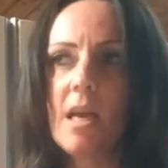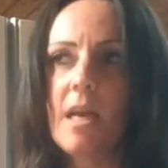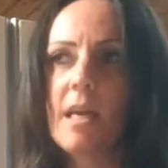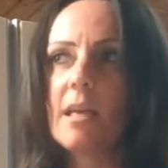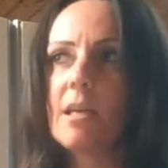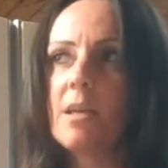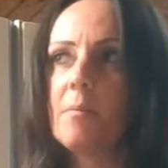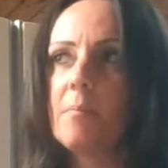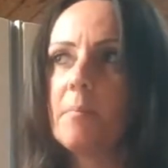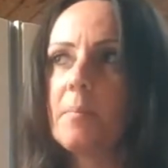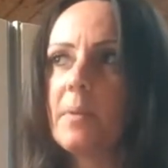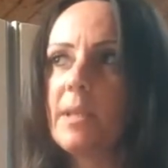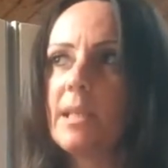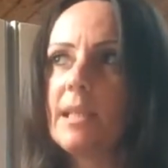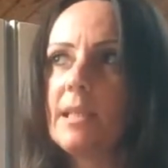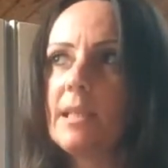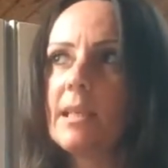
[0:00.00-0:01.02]
It
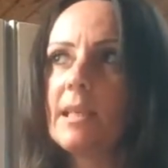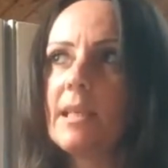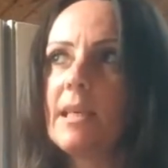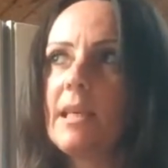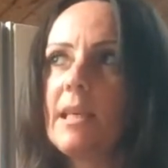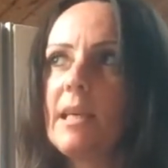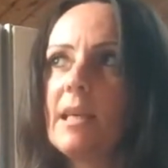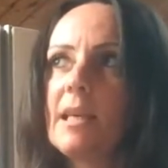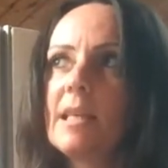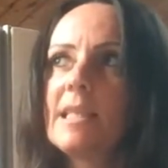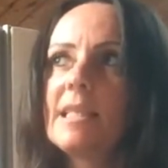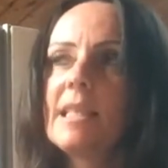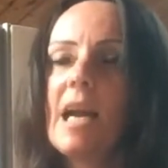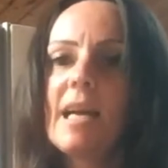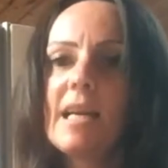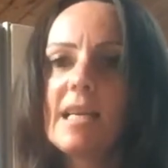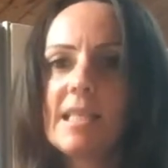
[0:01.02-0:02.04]
completely
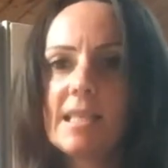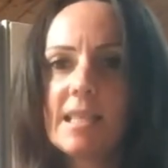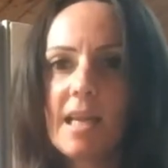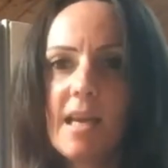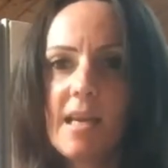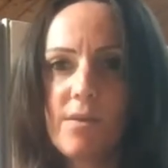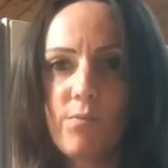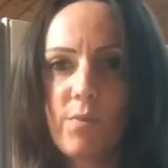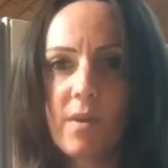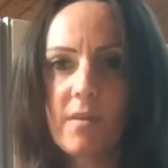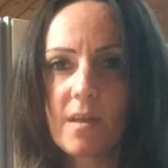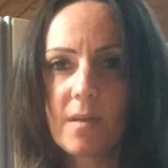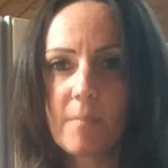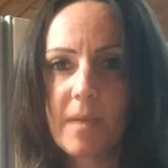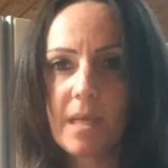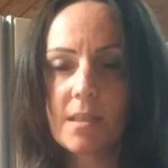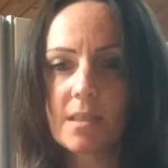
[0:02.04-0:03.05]
ties it in with
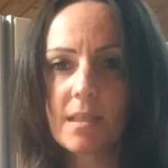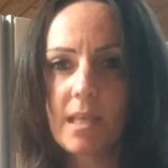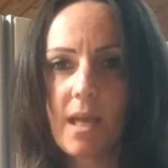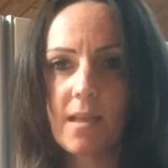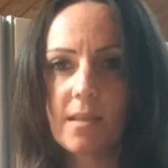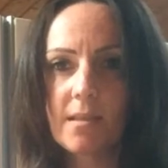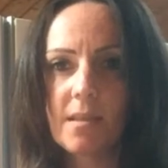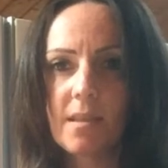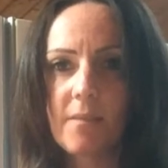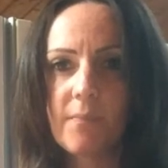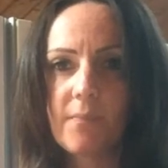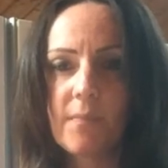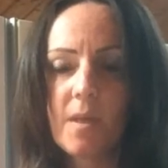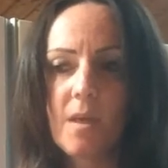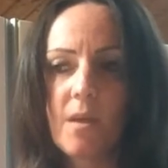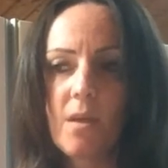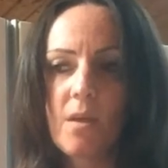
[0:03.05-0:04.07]
their personality.
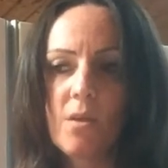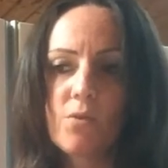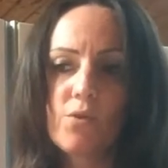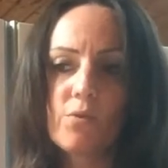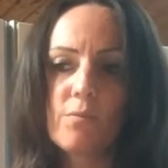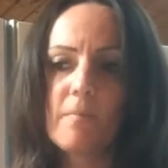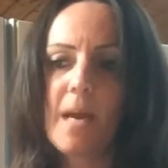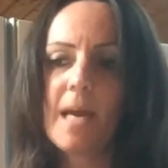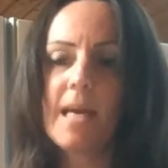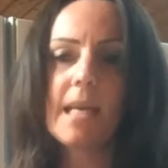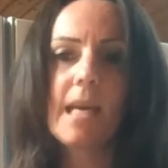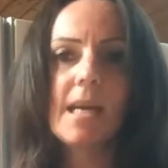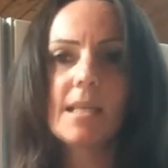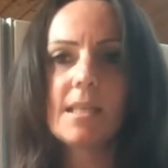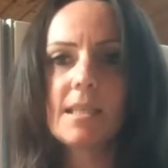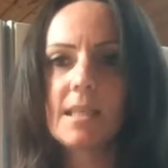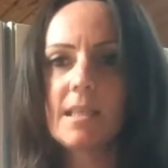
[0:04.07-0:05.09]
So
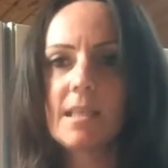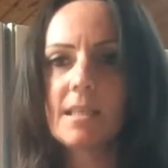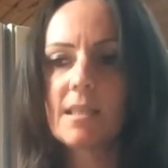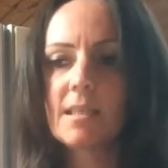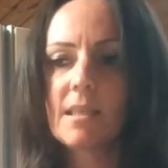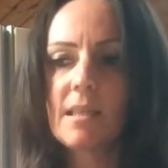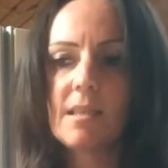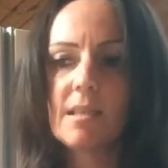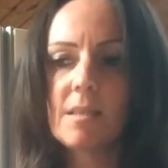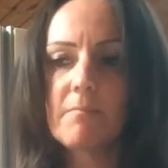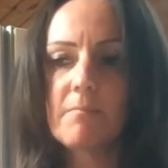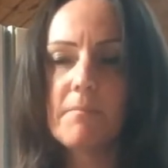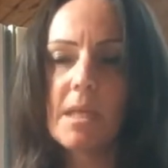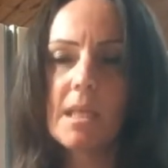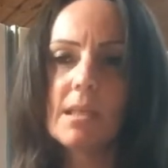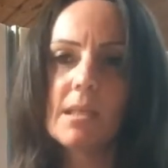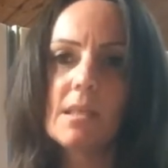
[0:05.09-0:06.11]
Marianne in Sense and
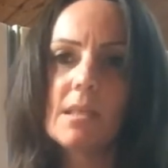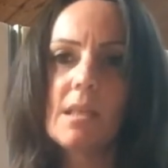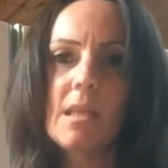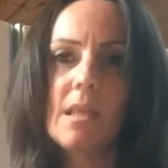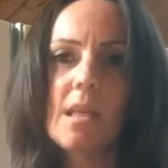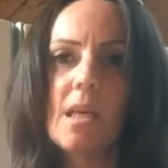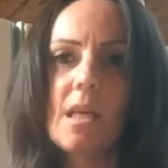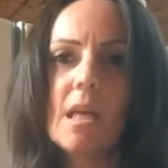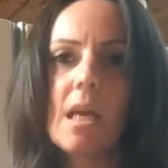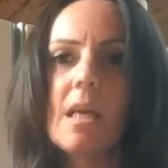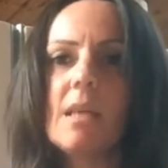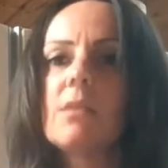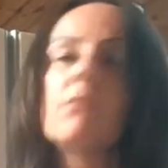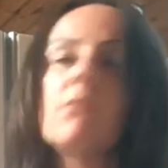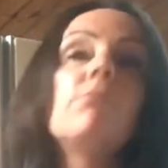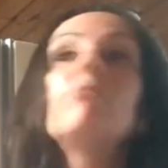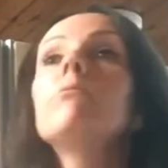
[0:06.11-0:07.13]
Sensibility
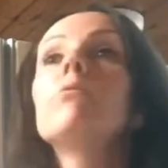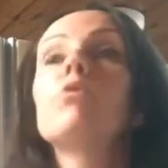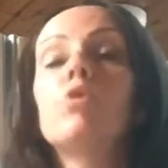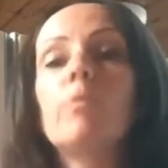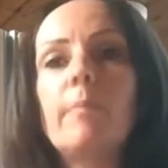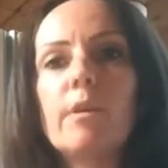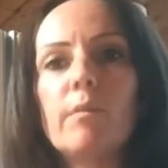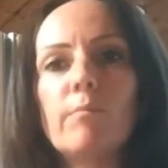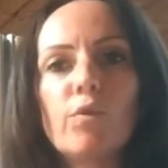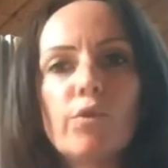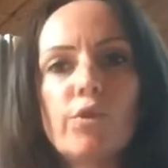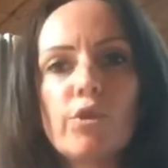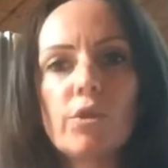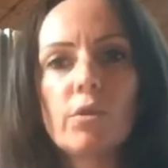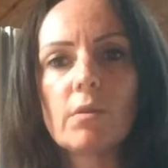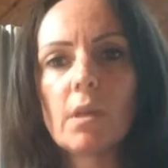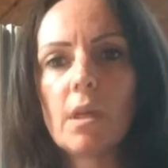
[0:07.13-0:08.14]
is super
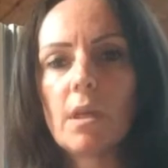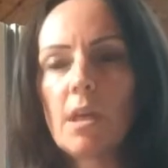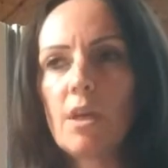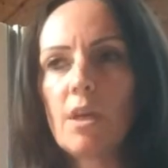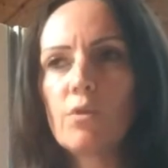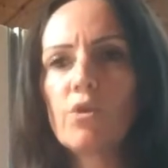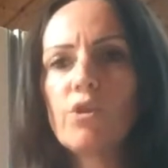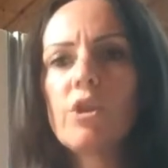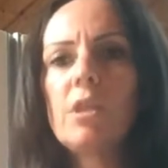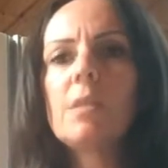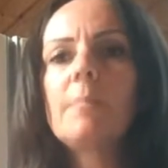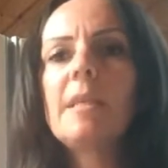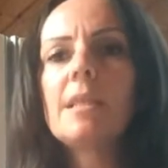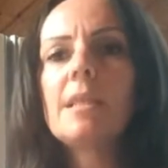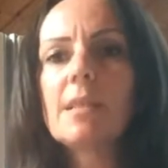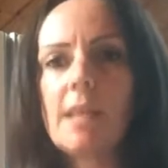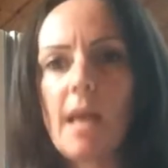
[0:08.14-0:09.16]
emotional, so she
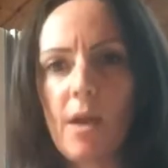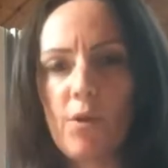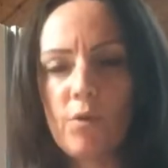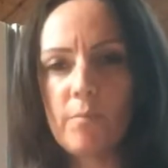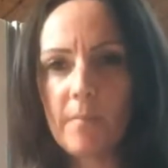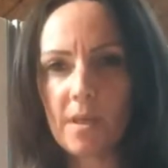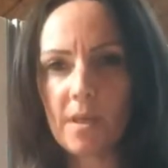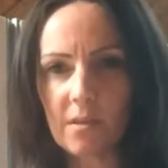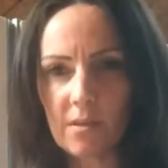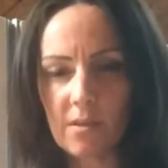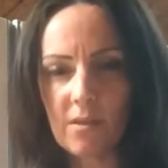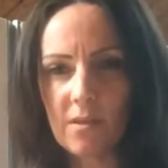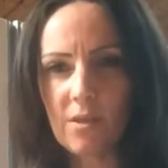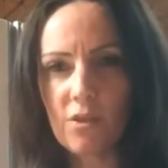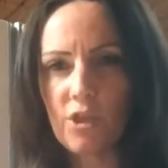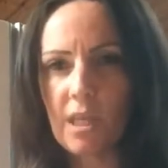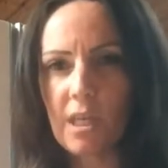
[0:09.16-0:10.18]
speaks in
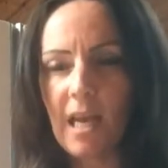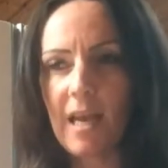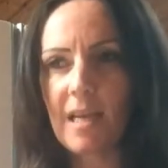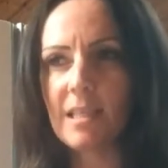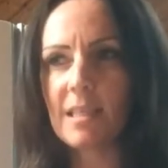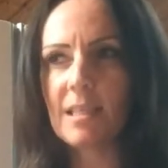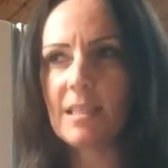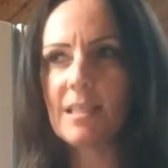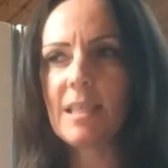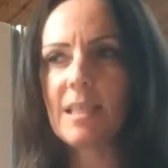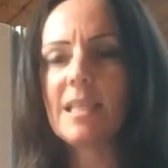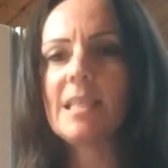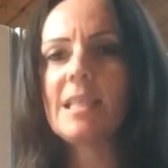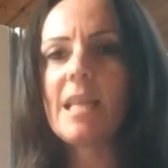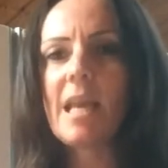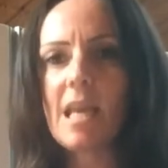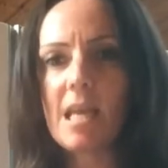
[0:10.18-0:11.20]
outbursts. She can't
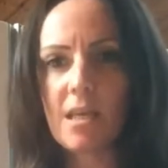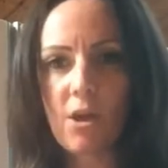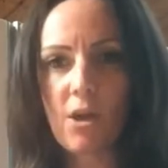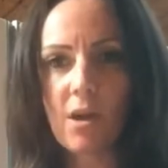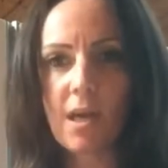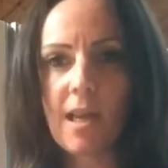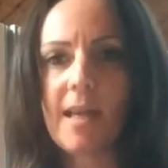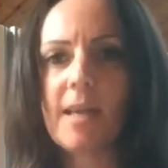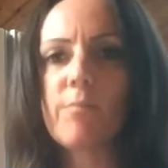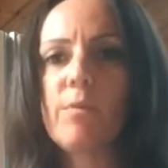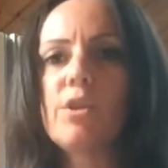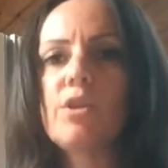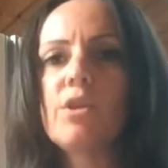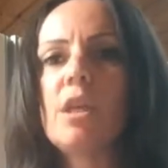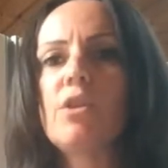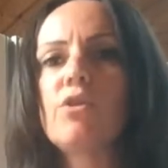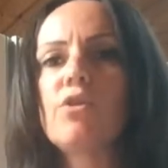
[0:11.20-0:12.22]
contain her
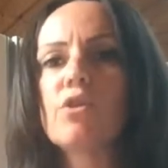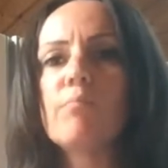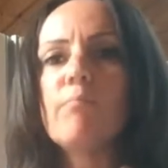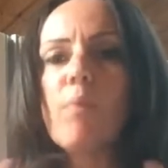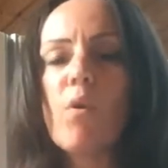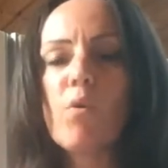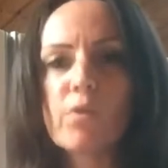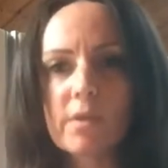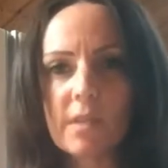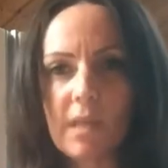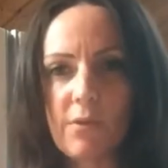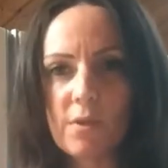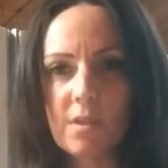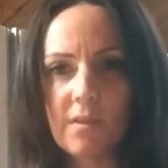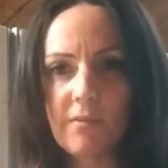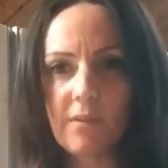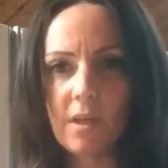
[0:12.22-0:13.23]
language, it just pours
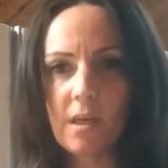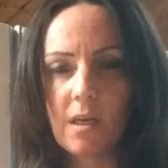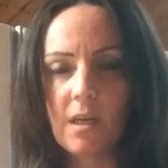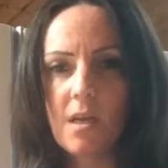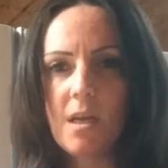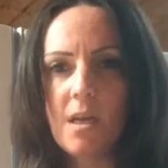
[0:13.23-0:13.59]
out of her.